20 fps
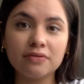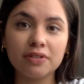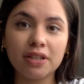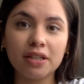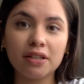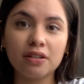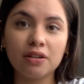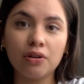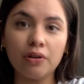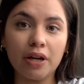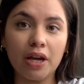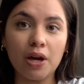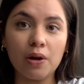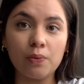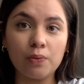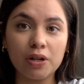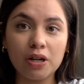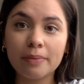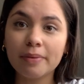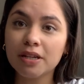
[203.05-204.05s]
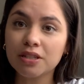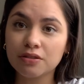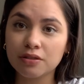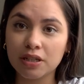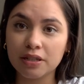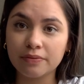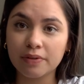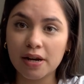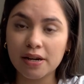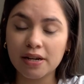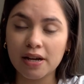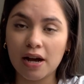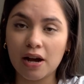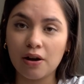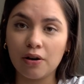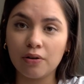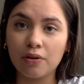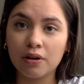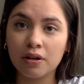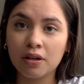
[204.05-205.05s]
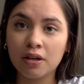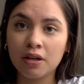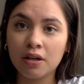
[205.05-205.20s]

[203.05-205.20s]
like, okay, what am I doing right now?